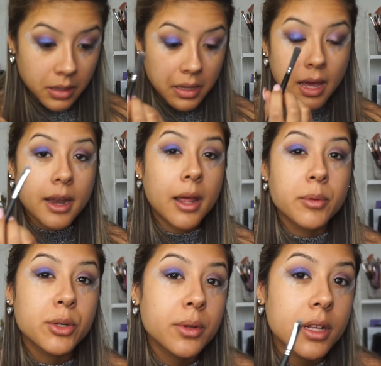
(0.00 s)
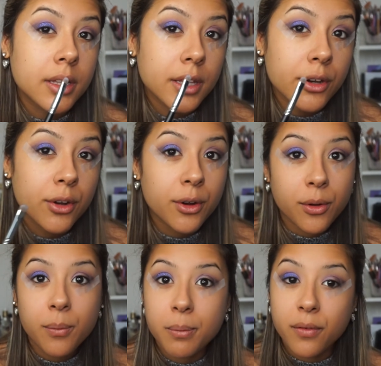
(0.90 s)
Yeah, and I'm doing the
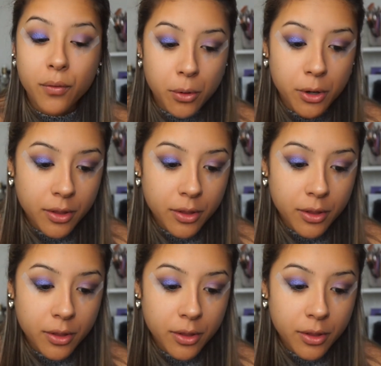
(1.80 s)
glitter before